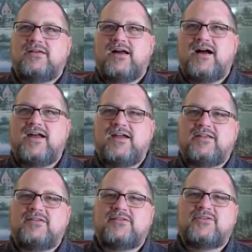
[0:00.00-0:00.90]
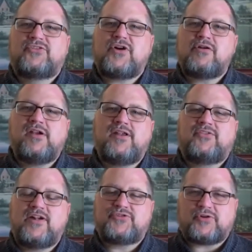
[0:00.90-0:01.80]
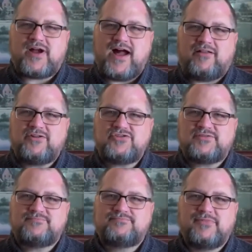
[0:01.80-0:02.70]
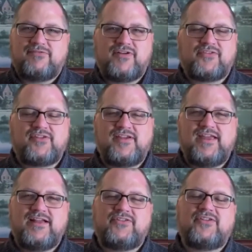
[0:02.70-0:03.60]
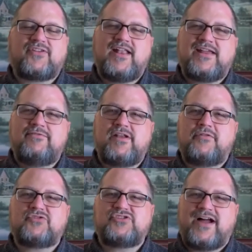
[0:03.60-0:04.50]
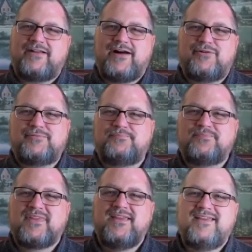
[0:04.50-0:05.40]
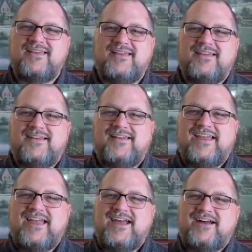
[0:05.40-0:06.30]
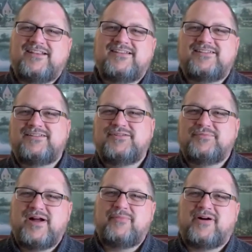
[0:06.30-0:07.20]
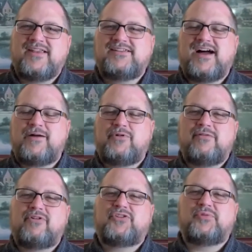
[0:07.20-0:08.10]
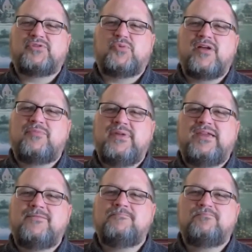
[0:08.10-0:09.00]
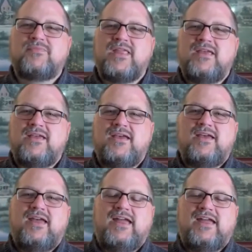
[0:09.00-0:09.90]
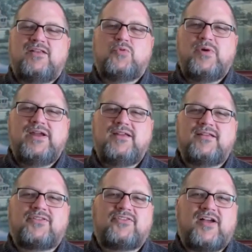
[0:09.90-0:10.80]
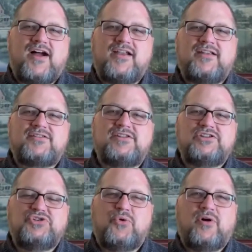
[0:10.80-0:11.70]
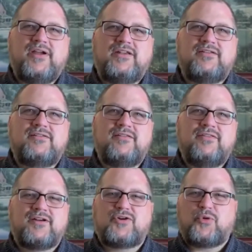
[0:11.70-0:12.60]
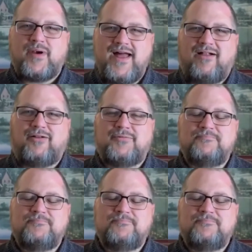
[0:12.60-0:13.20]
I had started at Central College, McPherson, Kansas. Got to give another shout out. And my buddy Tom Rivers was with me, and we decided to join the Chorale.